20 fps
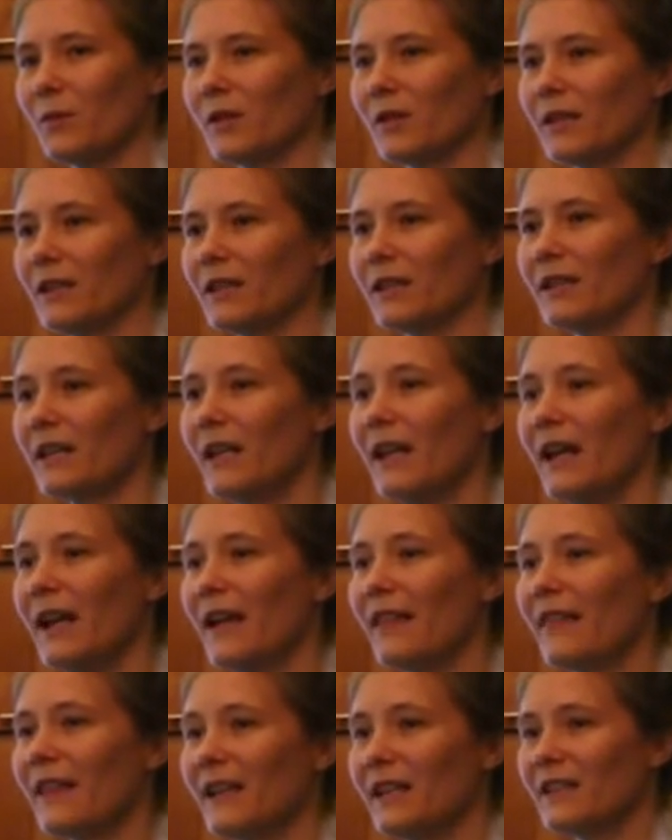wood.
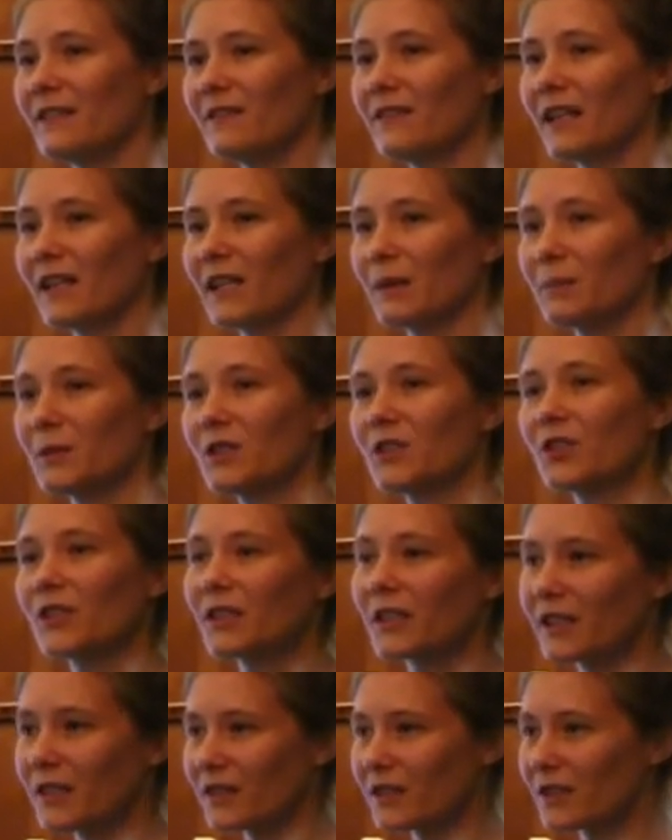They developed
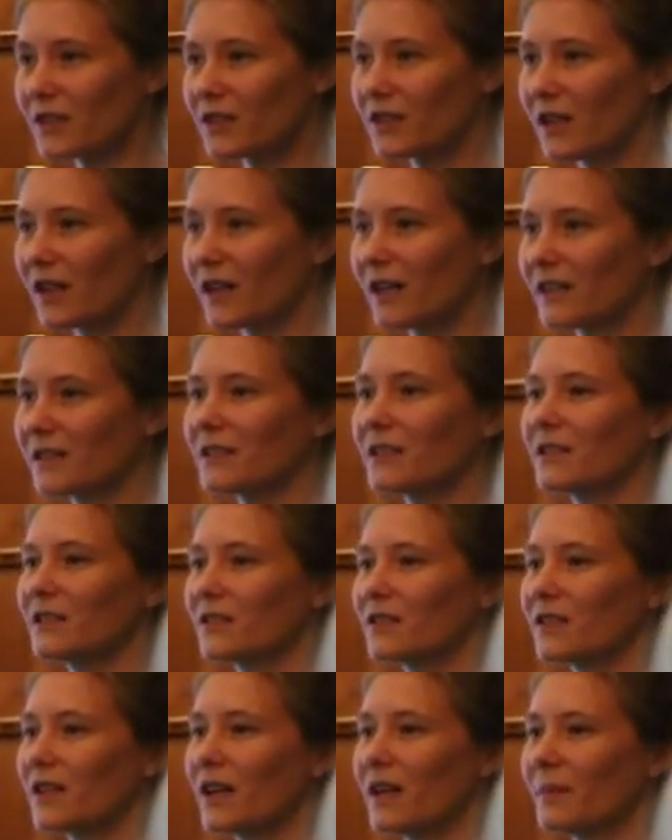circular saws
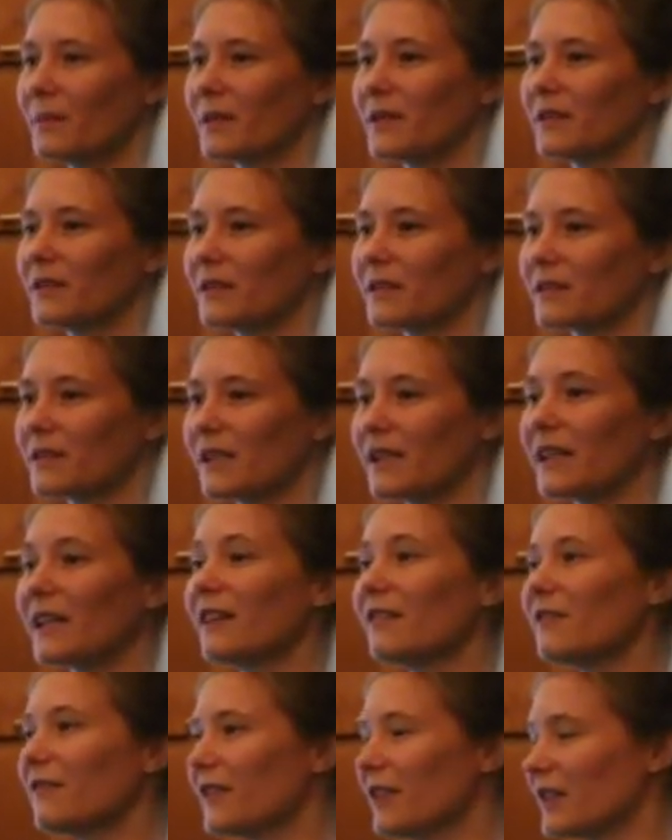in sawmills,
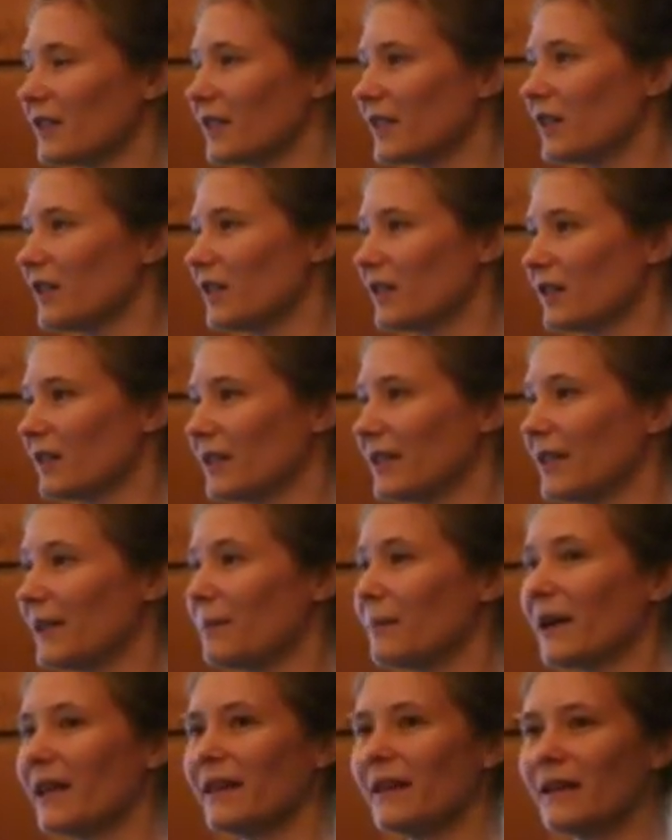again fairly early,
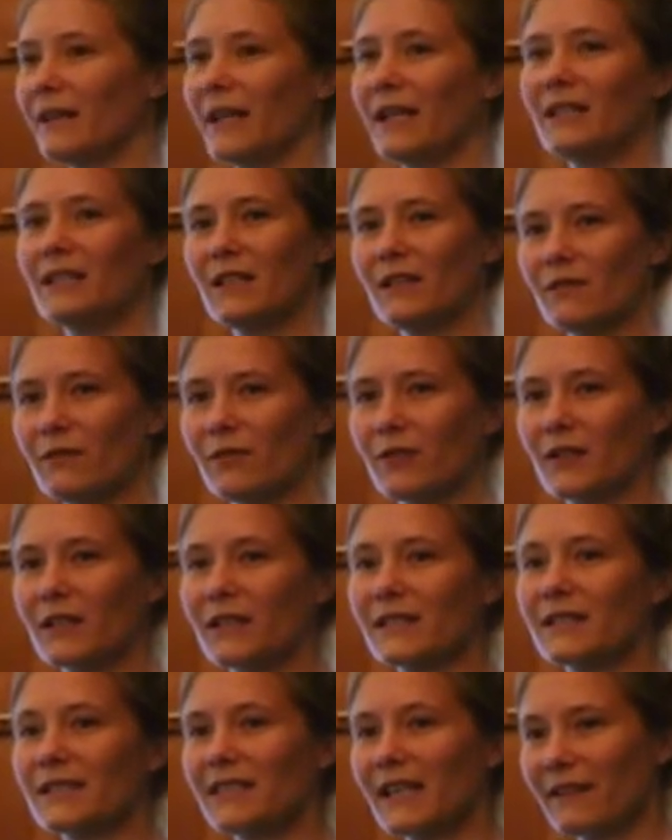by the
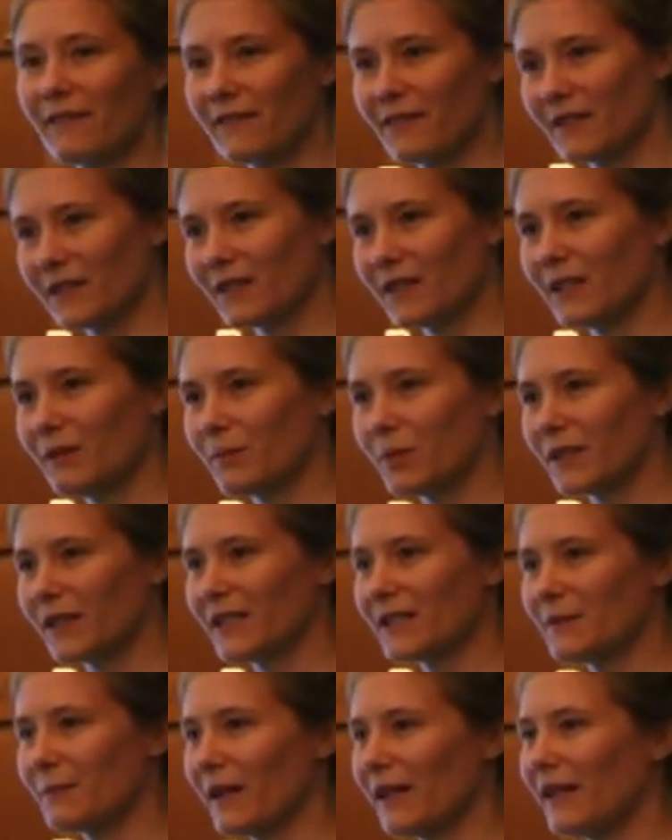1840s, definitely in
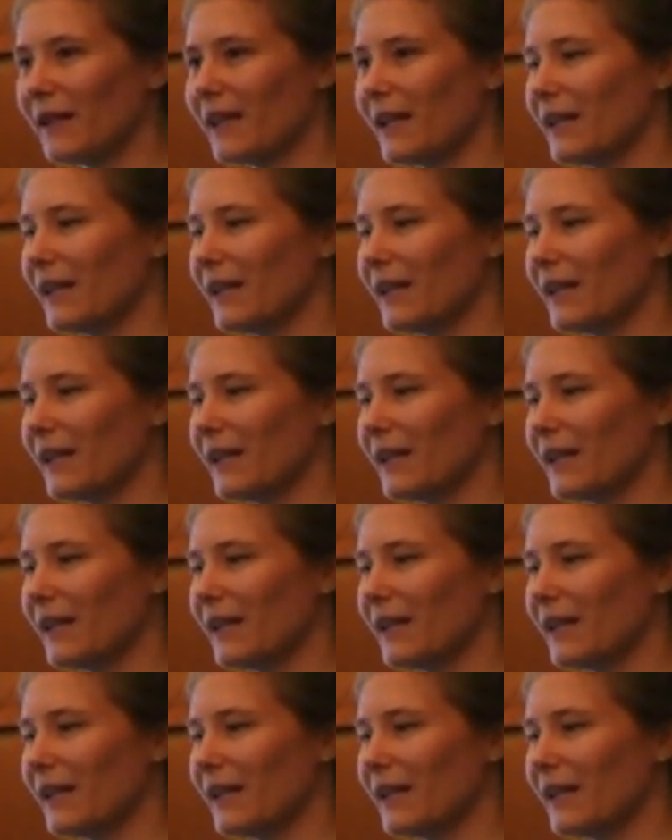place by the